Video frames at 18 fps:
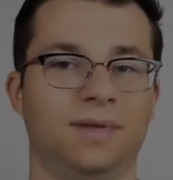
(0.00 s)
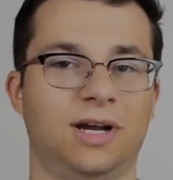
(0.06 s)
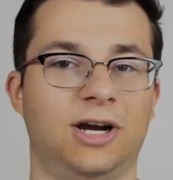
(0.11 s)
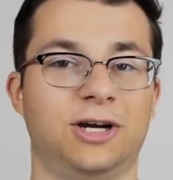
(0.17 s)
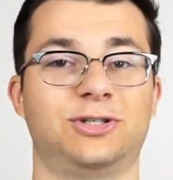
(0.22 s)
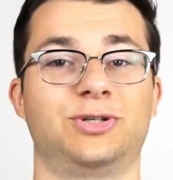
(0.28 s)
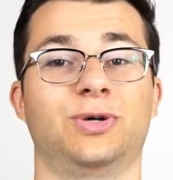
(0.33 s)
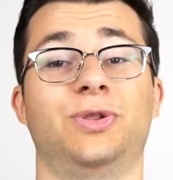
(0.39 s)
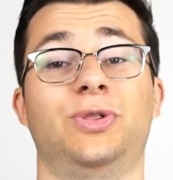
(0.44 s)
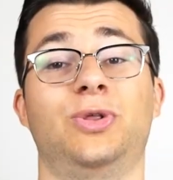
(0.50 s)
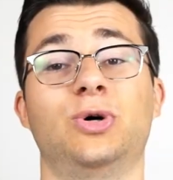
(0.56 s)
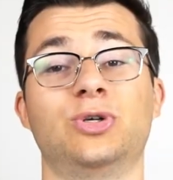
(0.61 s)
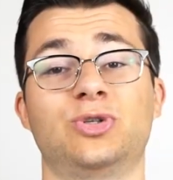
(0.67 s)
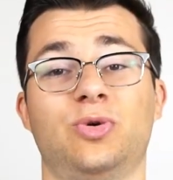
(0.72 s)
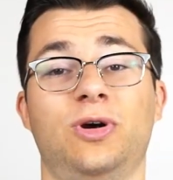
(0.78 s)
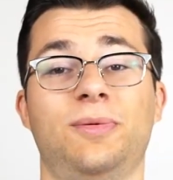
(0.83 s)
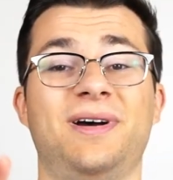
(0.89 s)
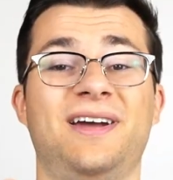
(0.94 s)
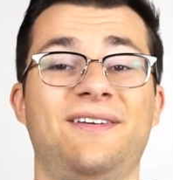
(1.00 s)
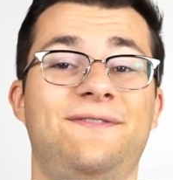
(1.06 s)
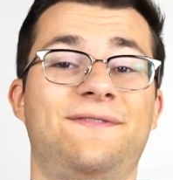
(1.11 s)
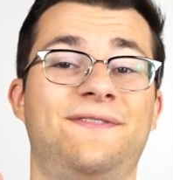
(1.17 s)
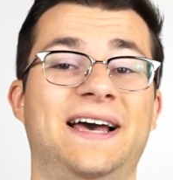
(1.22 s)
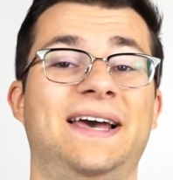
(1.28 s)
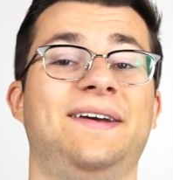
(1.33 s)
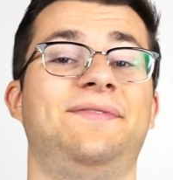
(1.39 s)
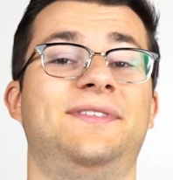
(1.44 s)
Alright, so those were my
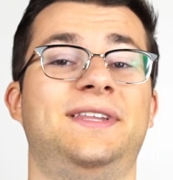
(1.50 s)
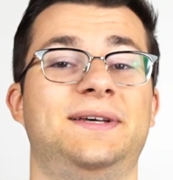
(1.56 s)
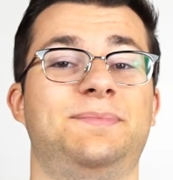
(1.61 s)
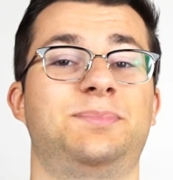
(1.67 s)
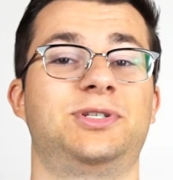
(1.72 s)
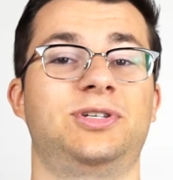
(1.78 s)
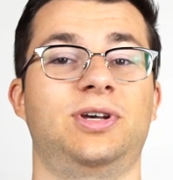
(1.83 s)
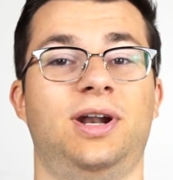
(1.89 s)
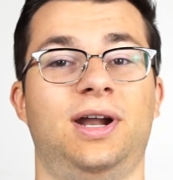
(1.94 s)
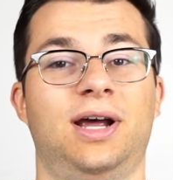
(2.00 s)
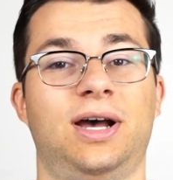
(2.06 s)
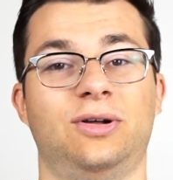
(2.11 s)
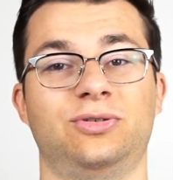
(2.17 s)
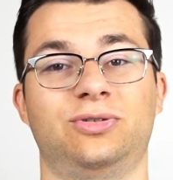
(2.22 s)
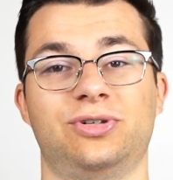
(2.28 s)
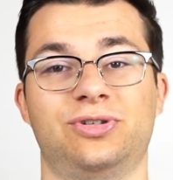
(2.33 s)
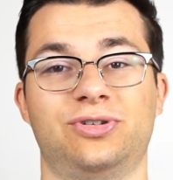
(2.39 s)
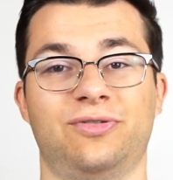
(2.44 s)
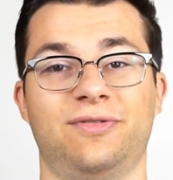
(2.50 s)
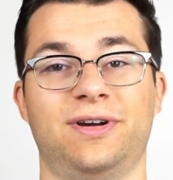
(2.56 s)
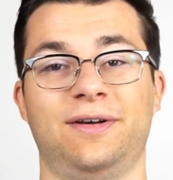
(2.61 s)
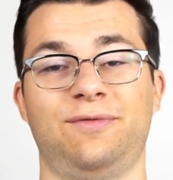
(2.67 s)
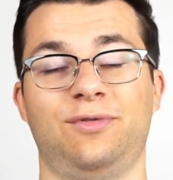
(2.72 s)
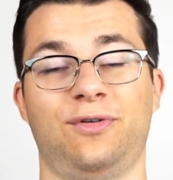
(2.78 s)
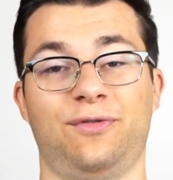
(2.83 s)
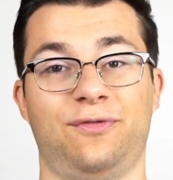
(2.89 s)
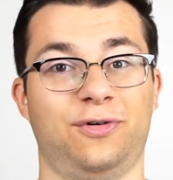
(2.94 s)
five tips on how to
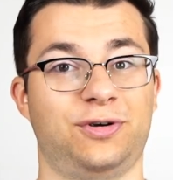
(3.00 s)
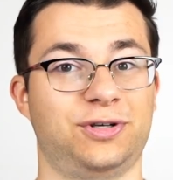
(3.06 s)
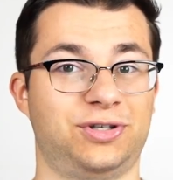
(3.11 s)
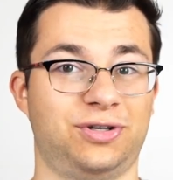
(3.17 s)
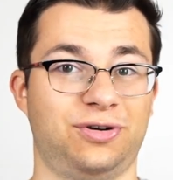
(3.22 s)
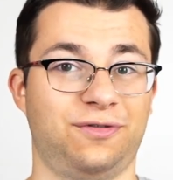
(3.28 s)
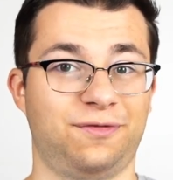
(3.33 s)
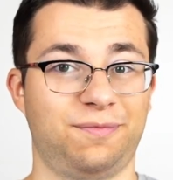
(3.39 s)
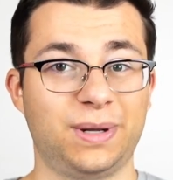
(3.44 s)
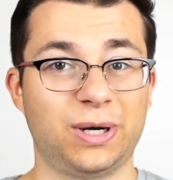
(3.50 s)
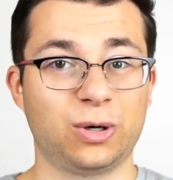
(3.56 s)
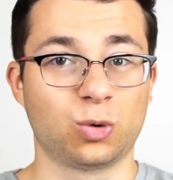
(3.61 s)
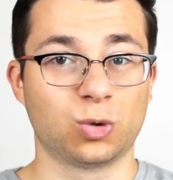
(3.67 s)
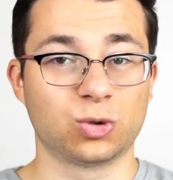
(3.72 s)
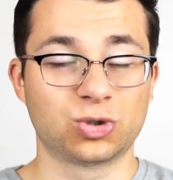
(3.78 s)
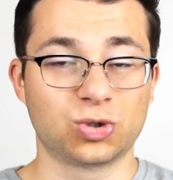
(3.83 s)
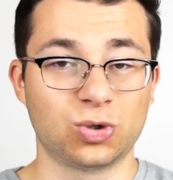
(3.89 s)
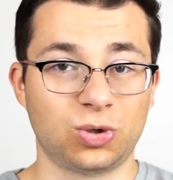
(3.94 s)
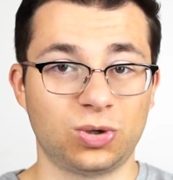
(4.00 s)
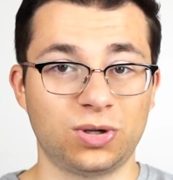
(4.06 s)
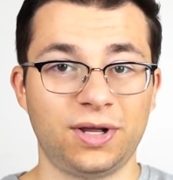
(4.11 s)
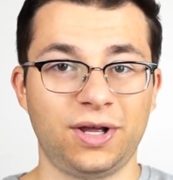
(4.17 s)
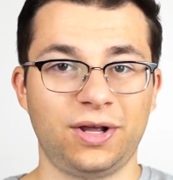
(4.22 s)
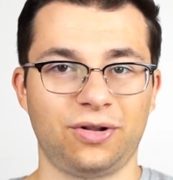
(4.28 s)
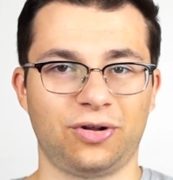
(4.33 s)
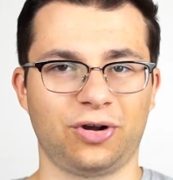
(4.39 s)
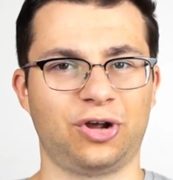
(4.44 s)
survive your first year of medical school.
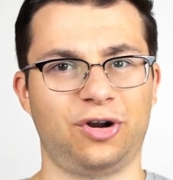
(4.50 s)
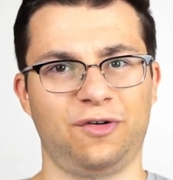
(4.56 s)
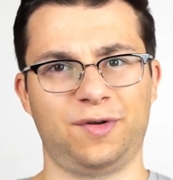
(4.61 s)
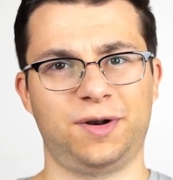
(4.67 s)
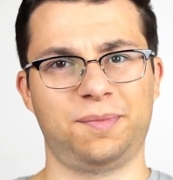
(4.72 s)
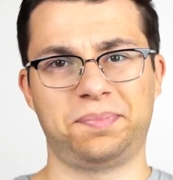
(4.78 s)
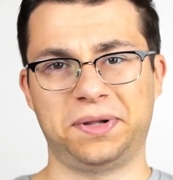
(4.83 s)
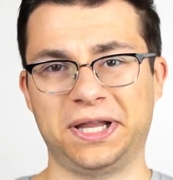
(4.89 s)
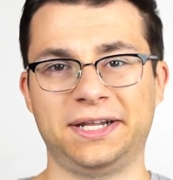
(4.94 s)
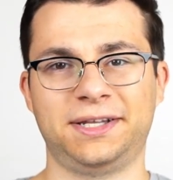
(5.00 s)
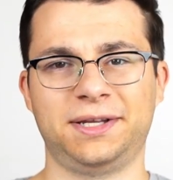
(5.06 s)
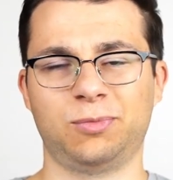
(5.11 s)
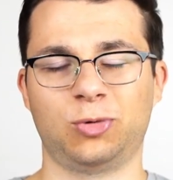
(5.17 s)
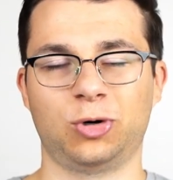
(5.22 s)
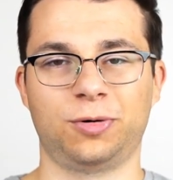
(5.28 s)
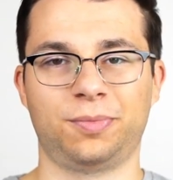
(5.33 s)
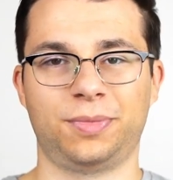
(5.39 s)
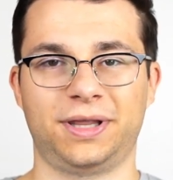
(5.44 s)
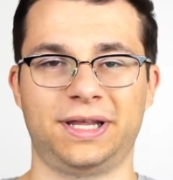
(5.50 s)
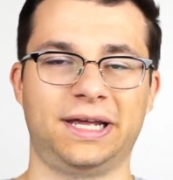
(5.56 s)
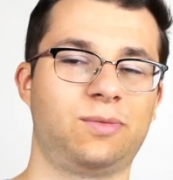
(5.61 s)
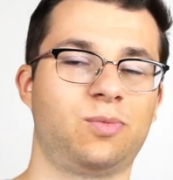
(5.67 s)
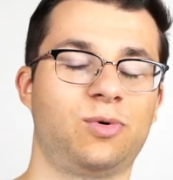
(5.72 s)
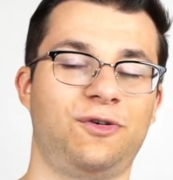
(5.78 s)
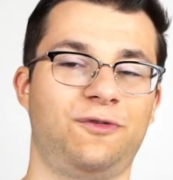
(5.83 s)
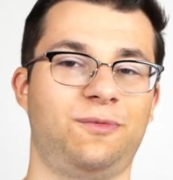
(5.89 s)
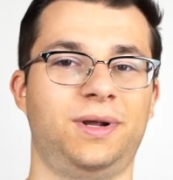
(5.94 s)
There could have been plenty more, but
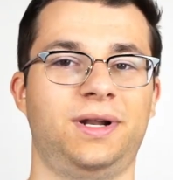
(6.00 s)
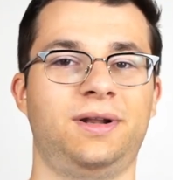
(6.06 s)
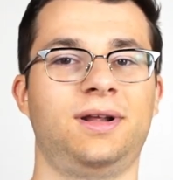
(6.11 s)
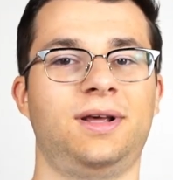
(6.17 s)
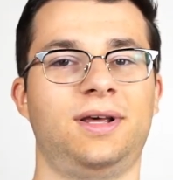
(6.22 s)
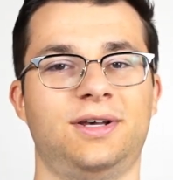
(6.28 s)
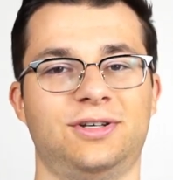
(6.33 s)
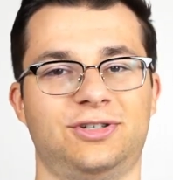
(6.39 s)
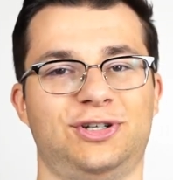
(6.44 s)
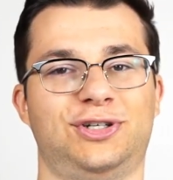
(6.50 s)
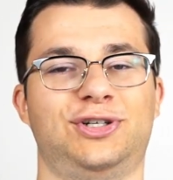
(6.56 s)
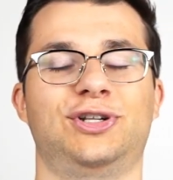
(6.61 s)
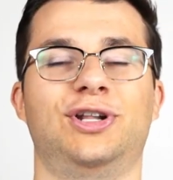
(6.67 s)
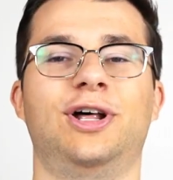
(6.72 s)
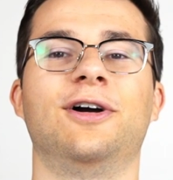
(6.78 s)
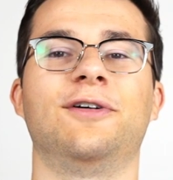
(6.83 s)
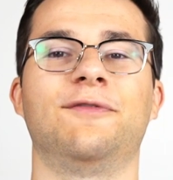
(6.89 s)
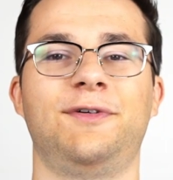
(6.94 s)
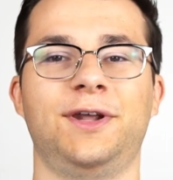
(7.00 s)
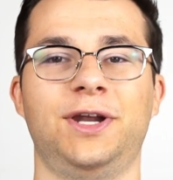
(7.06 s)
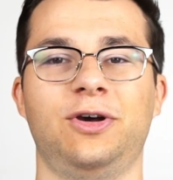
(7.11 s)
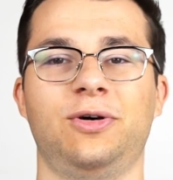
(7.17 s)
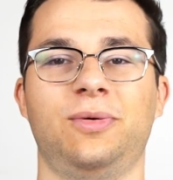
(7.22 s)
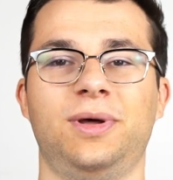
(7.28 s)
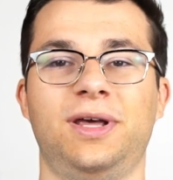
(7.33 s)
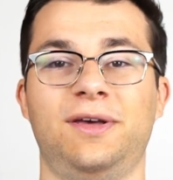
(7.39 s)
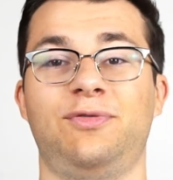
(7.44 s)
that would have been such a long
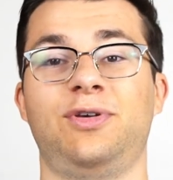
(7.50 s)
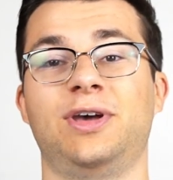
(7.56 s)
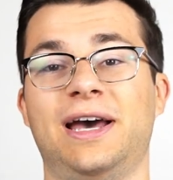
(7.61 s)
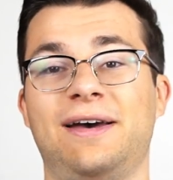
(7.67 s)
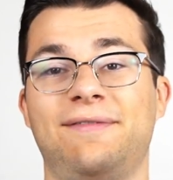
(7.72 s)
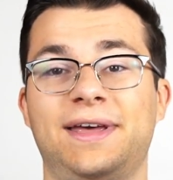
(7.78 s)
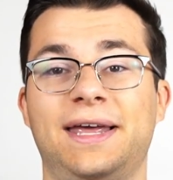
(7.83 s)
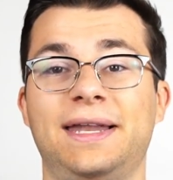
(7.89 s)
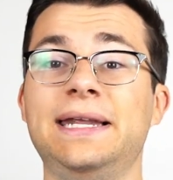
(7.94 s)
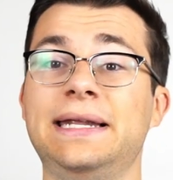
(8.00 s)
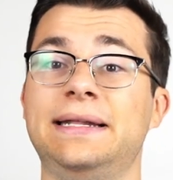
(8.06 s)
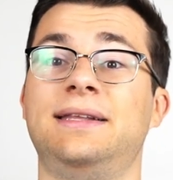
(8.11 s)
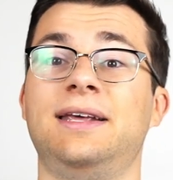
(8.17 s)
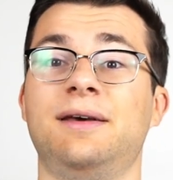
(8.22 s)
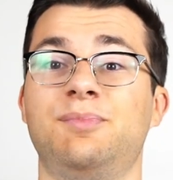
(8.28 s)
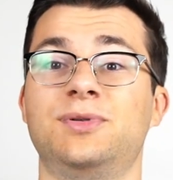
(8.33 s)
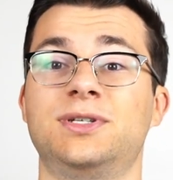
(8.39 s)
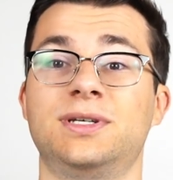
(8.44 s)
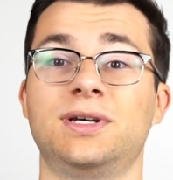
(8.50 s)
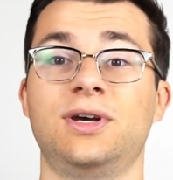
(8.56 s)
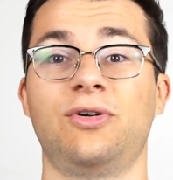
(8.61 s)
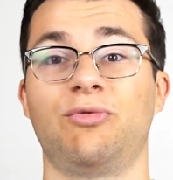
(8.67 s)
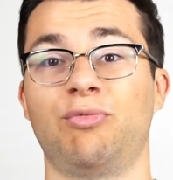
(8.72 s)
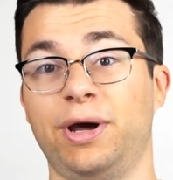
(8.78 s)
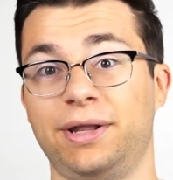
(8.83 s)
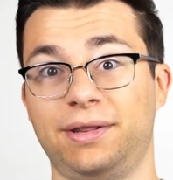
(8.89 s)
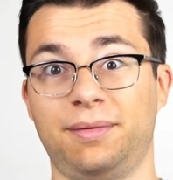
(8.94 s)
video. If you have any tips,
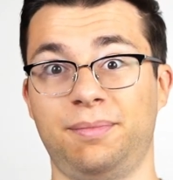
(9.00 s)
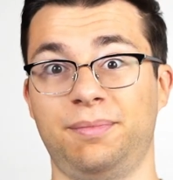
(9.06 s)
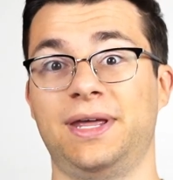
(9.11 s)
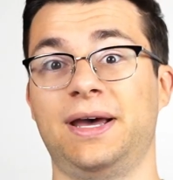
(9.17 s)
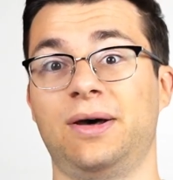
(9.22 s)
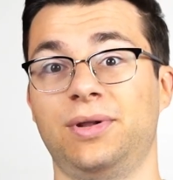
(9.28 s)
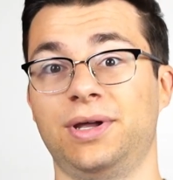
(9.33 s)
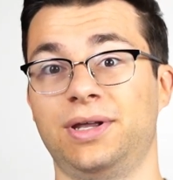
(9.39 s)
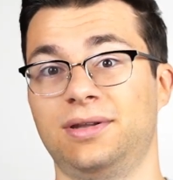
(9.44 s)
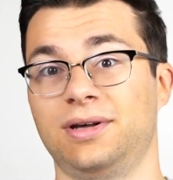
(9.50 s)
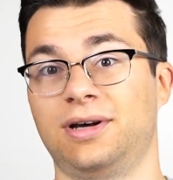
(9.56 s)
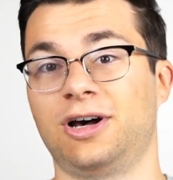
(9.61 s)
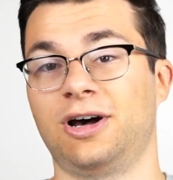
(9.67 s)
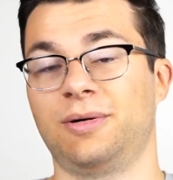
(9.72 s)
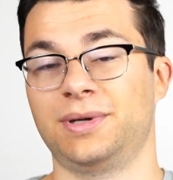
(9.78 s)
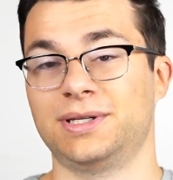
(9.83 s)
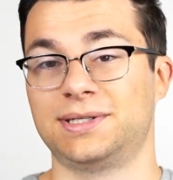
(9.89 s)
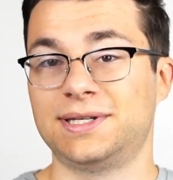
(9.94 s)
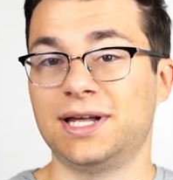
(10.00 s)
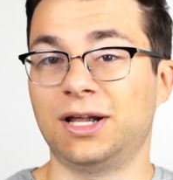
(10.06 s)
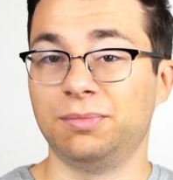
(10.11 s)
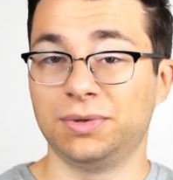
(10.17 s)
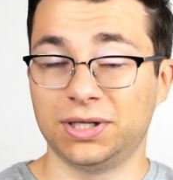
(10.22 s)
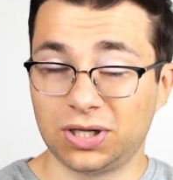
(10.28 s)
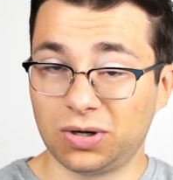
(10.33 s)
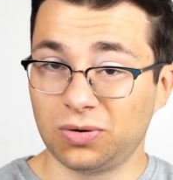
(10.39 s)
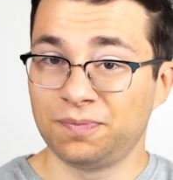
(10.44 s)
write them down in the comments
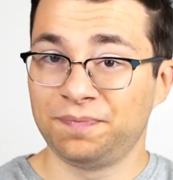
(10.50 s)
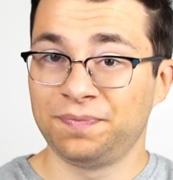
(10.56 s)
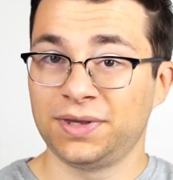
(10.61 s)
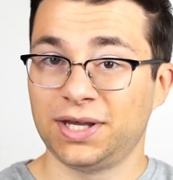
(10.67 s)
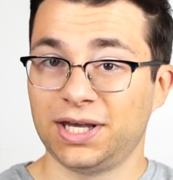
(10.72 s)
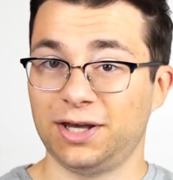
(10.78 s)
down below.